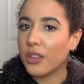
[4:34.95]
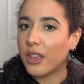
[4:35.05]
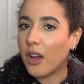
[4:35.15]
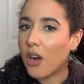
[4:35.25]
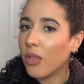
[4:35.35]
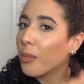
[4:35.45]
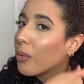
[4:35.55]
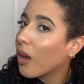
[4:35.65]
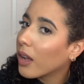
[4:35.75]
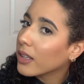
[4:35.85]
that all the
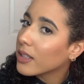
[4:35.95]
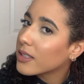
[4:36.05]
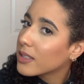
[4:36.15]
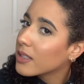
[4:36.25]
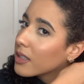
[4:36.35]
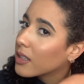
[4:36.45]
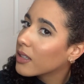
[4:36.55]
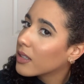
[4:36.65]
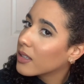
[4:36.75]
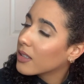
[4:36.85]
product
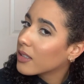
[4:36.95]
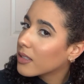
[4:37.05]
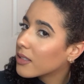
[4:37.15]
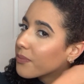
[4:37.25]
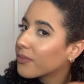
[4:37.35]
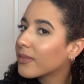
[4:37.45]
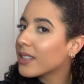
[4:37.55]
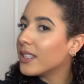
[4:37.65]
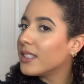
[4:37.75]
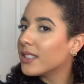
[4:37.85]

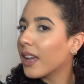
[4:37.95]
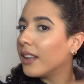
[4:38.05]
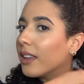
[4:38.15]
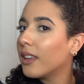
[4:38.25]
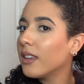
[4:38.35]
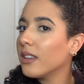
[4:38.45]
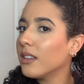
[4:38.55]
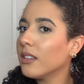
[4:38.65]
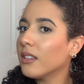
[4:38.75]
is getting in.